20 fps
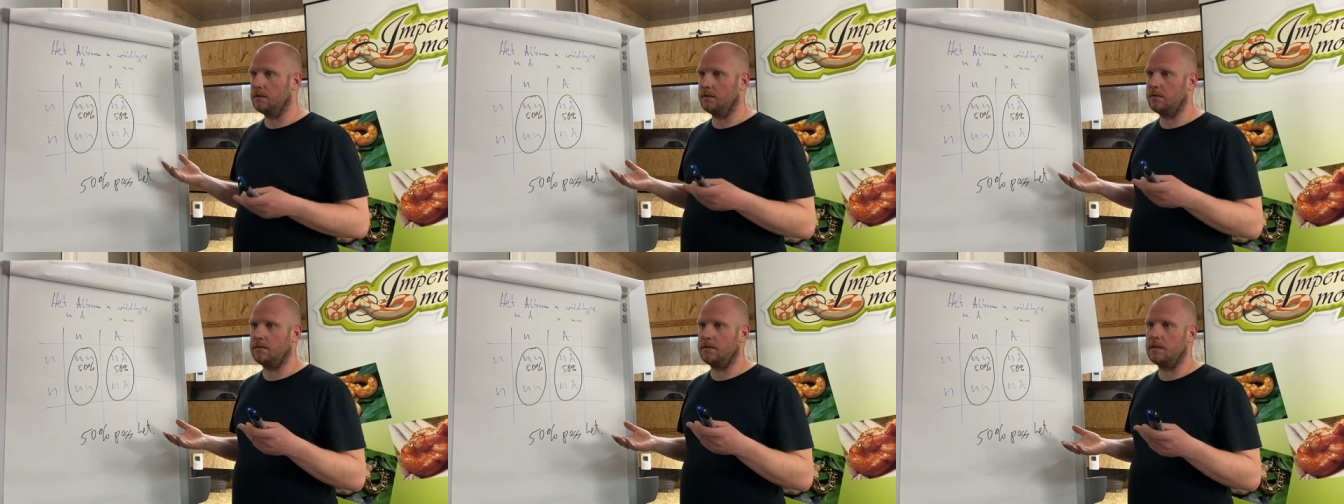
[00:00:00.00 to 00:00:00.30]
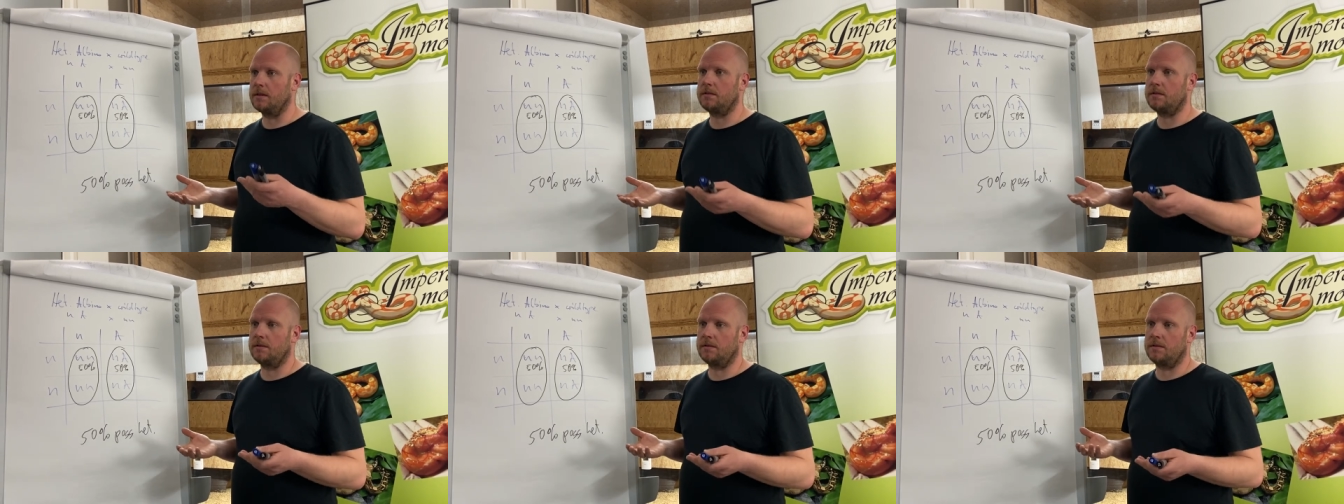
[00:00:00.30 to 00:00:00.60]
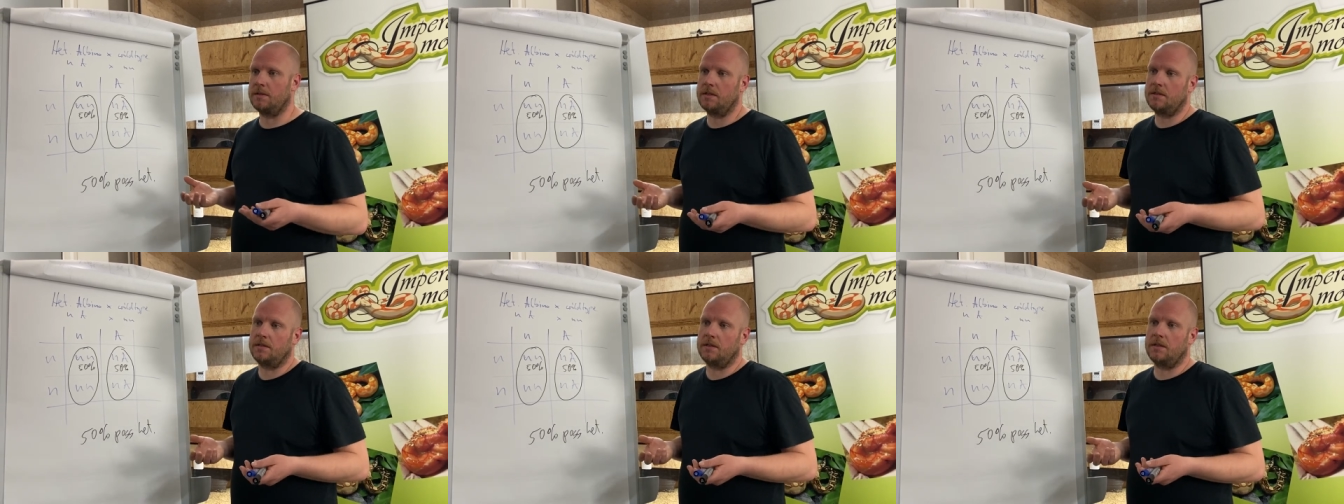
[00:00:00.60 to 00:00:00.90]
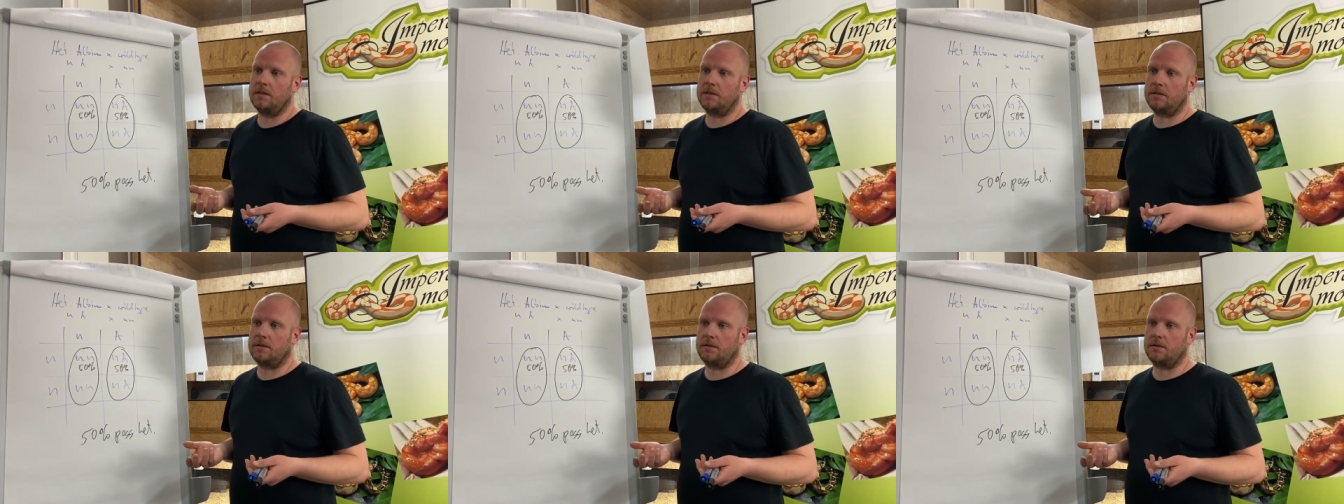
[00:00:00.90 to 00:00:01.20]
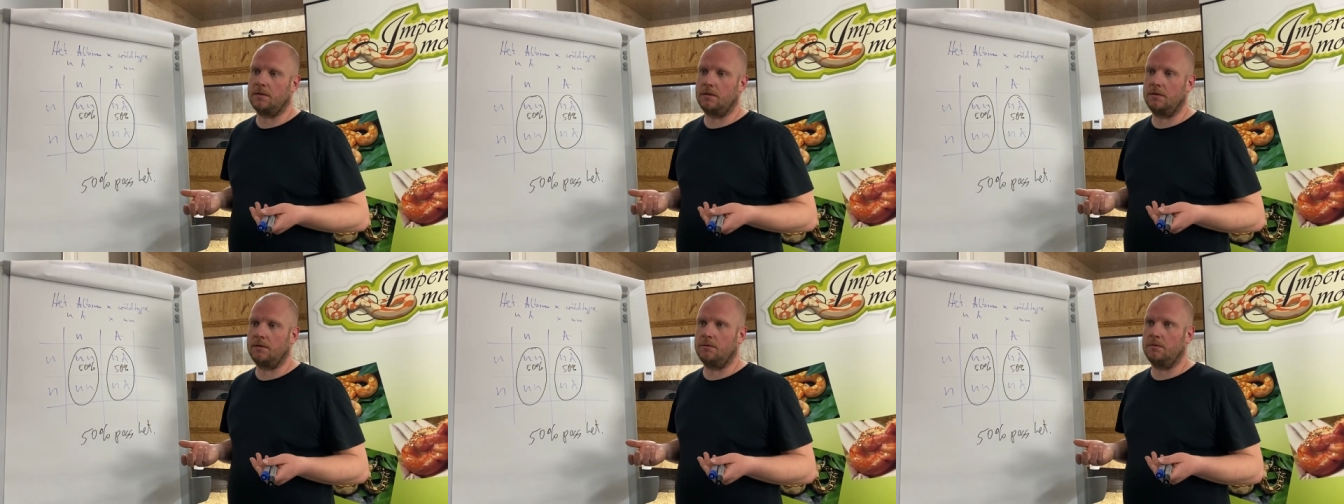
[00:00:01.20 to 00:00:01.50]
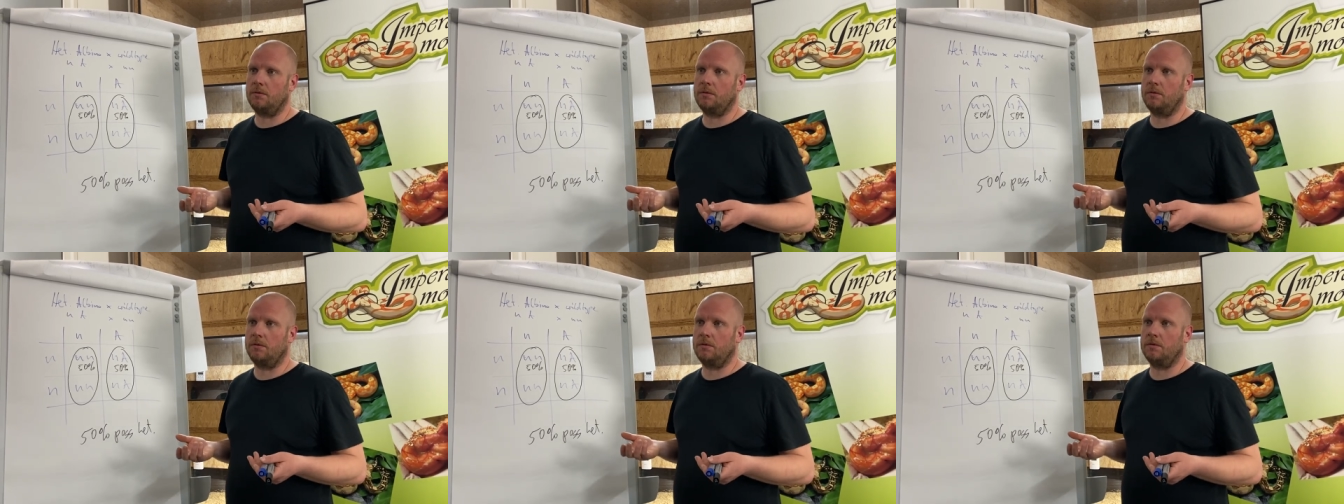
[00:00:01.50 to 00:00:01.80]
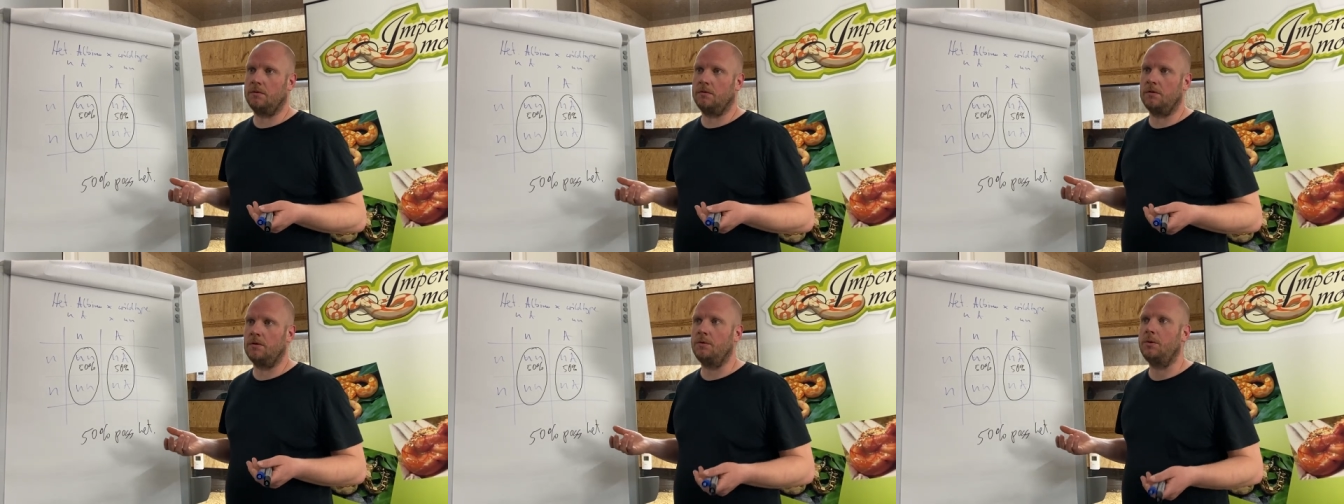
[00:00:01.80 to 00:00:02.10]
this, this is
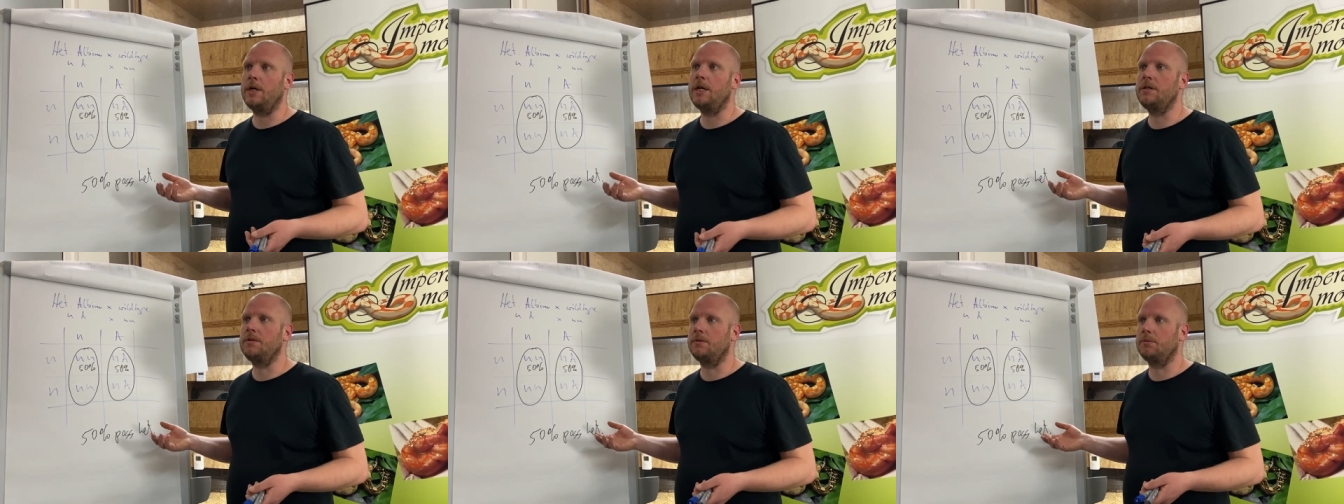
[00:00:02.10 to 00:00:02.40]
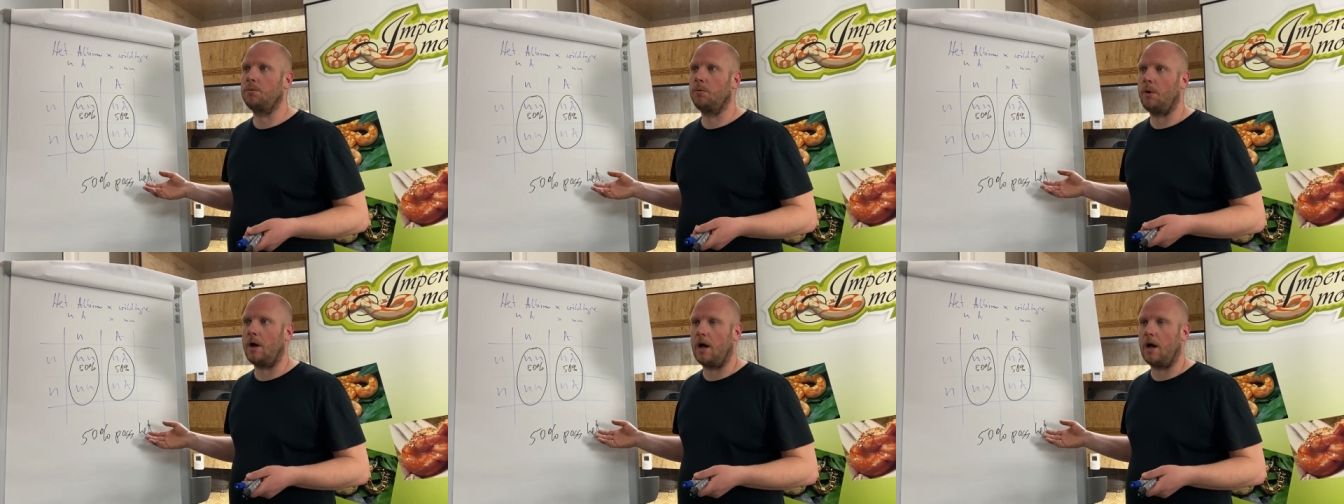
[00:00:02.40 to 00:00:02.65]
the reason